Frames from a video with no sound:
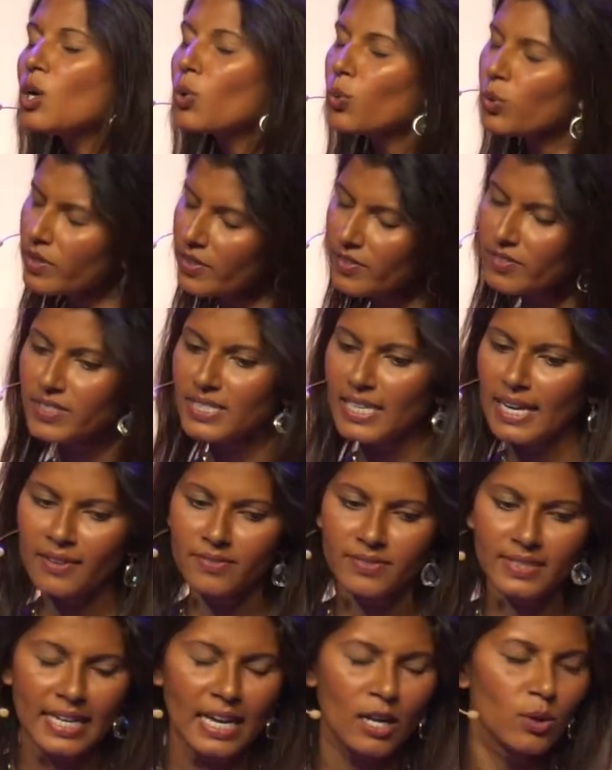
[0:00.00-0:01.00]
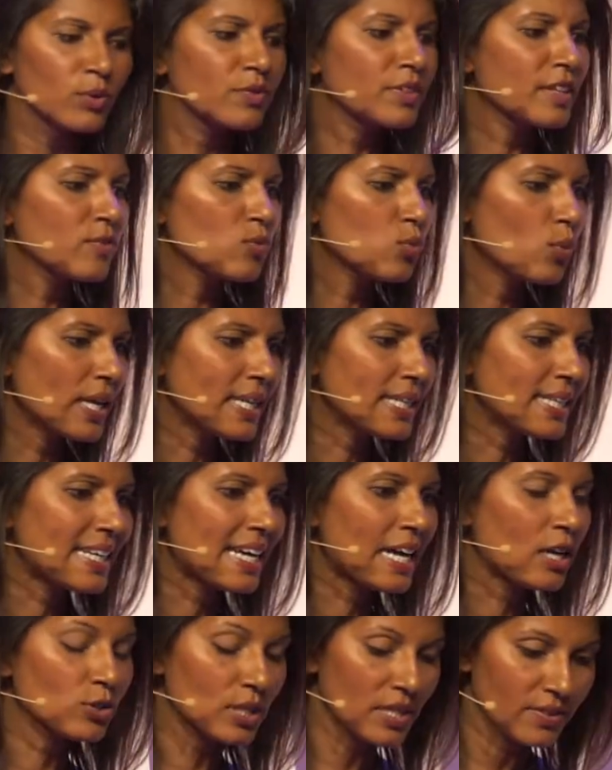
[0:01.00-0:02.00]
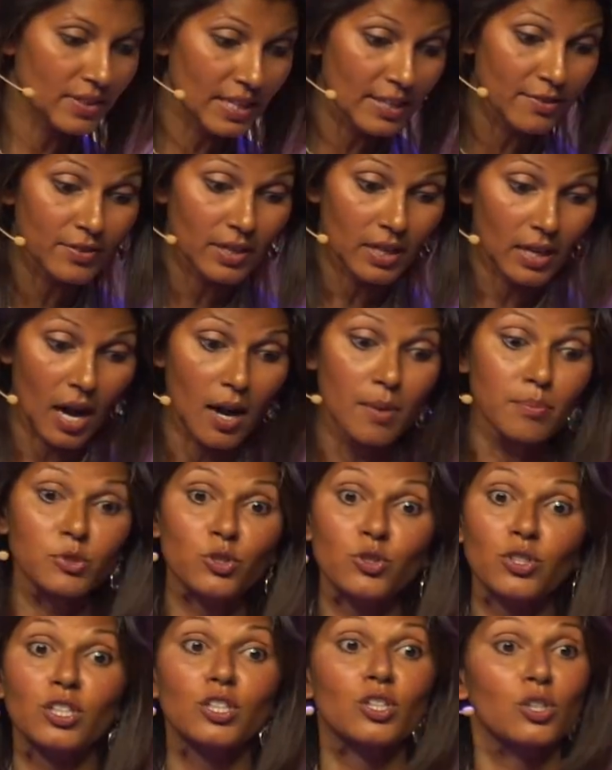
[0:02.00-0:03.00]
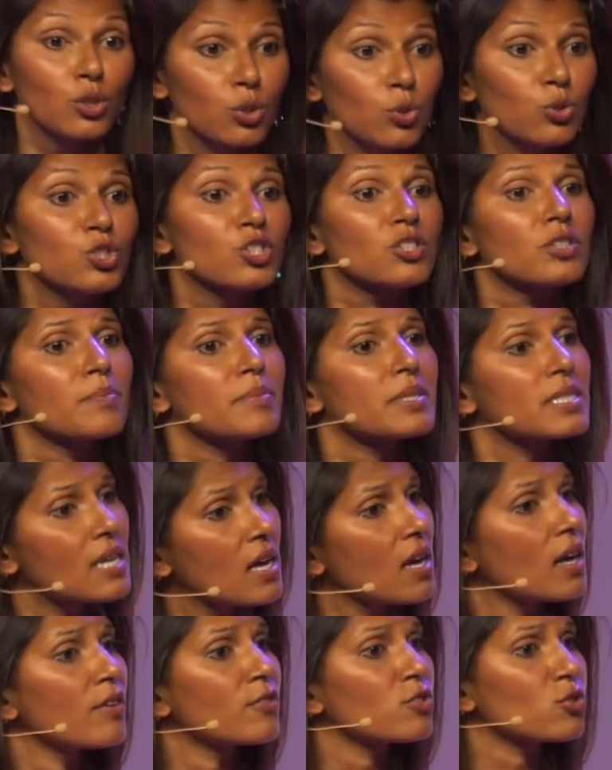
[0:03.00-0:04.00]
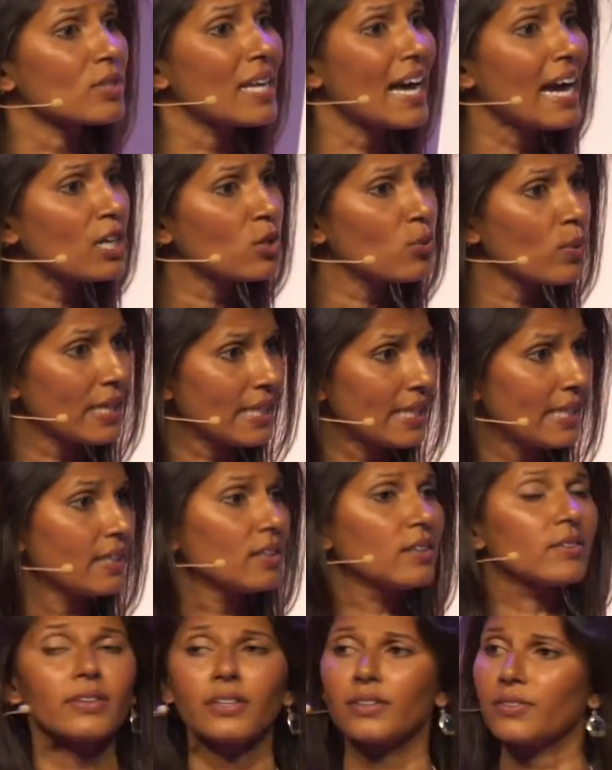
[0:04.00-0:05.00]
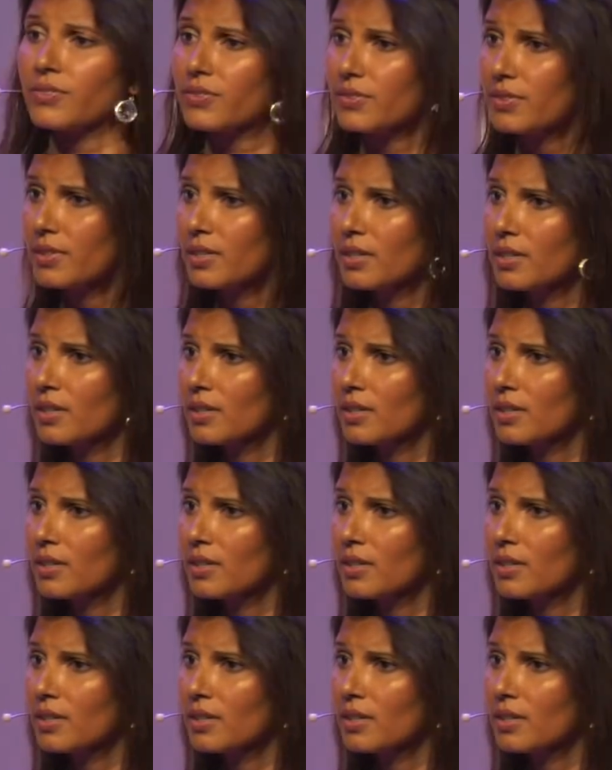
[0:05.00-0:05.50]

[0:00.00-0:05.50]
where they've sat down and they've waited out and they've come to the conclusion themselves on how do I heal this.